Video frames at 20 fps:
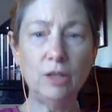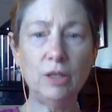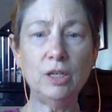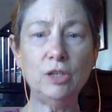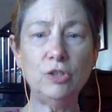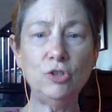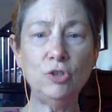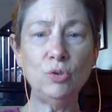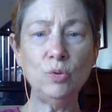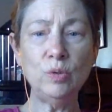
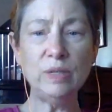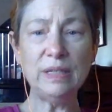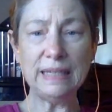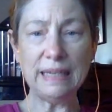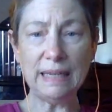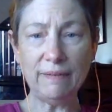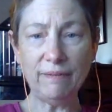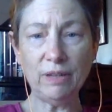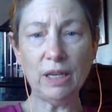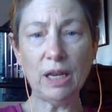They do
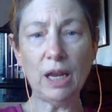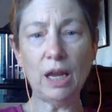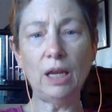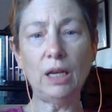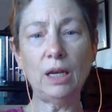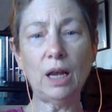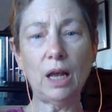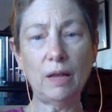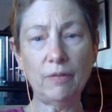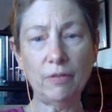
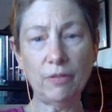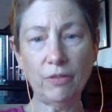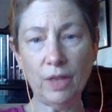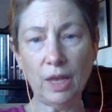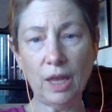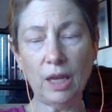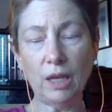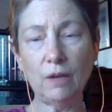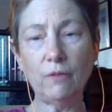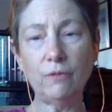deviate, I
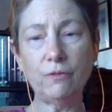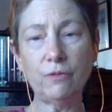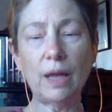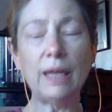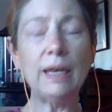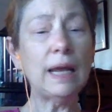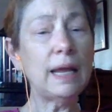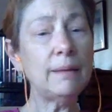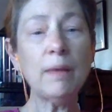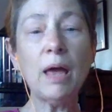think,
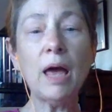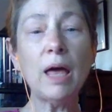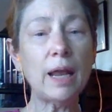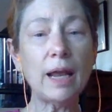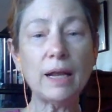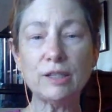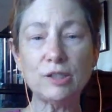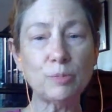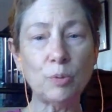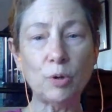and I'm not
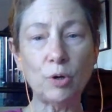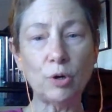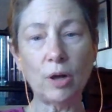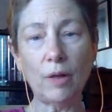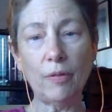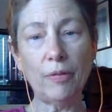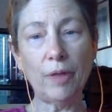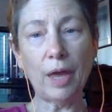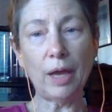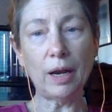expert
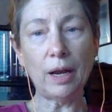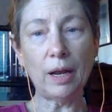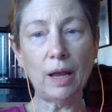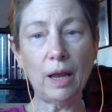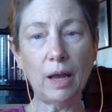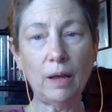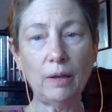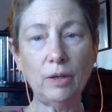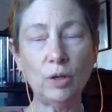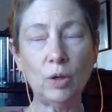on that. I